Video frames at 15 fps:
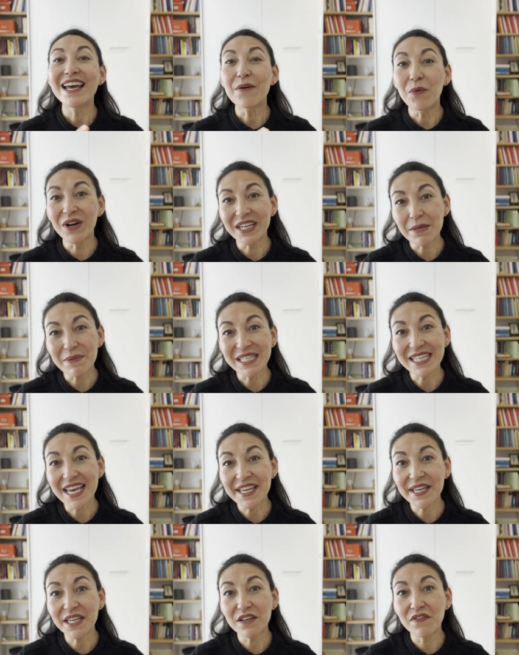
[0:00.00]
we're gonna be
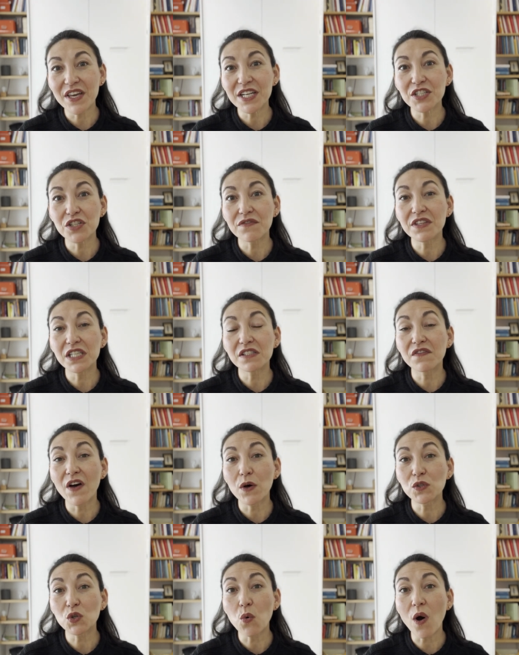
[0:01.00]
taking advantage of these
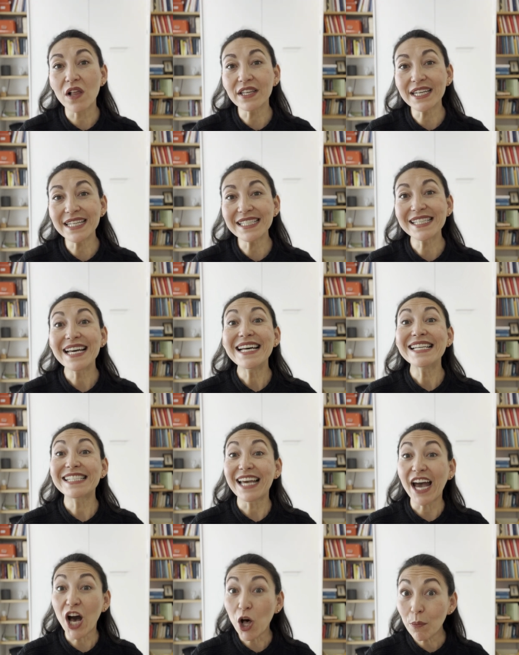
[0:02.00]
vowels qualities to
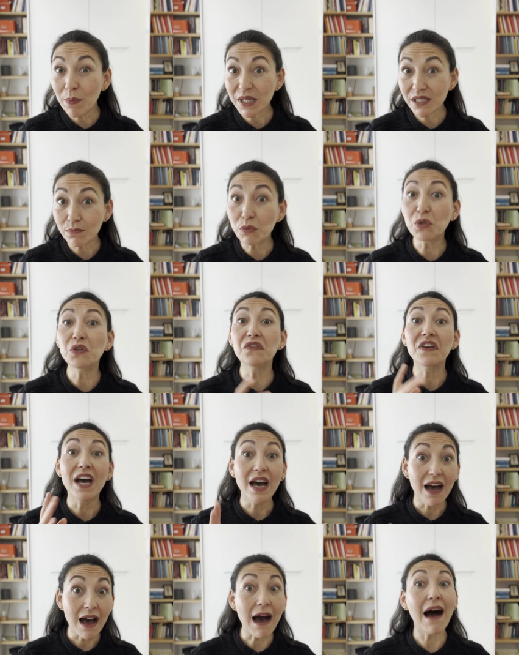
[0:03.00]
help us move
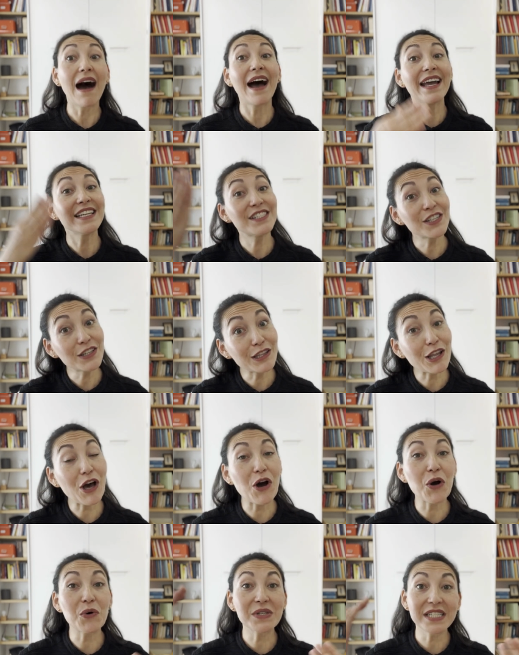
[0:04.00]
high to
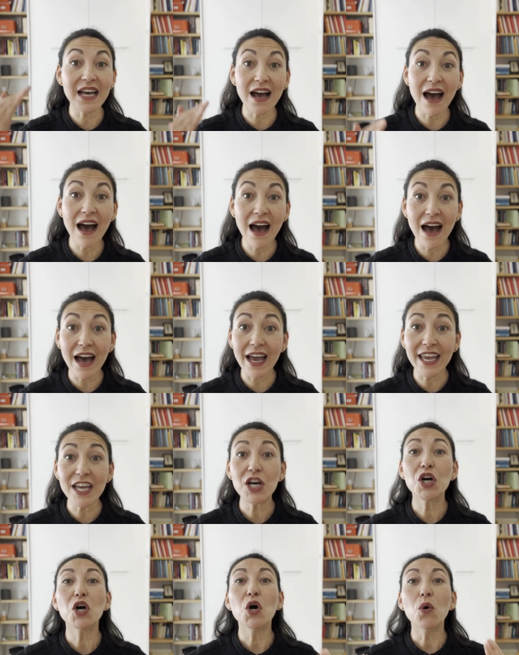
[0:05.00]
low to high
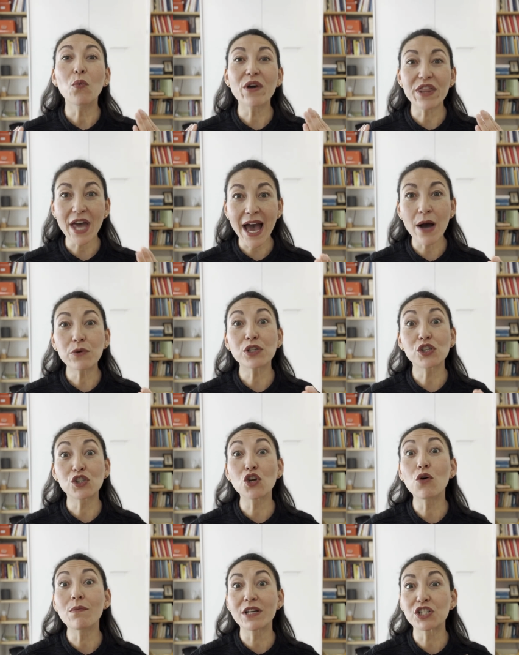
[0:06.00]
without
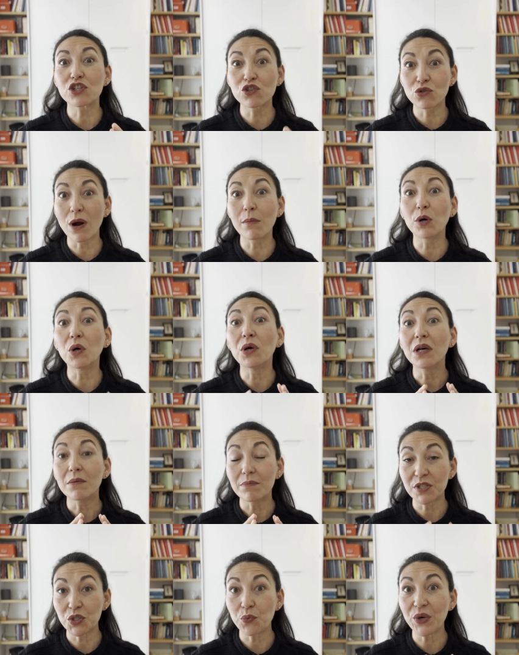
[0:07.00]
so much trouble
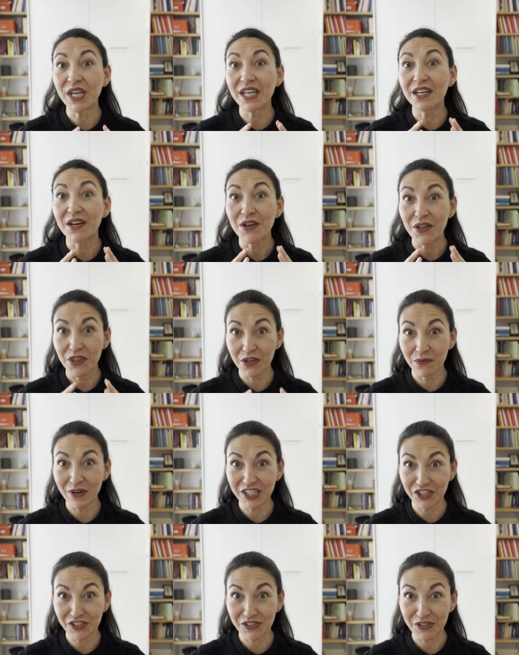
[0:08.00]
between the
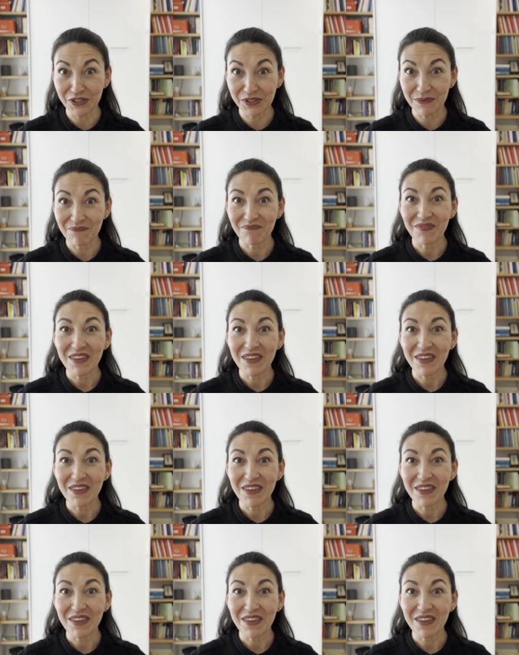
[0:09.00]
registers.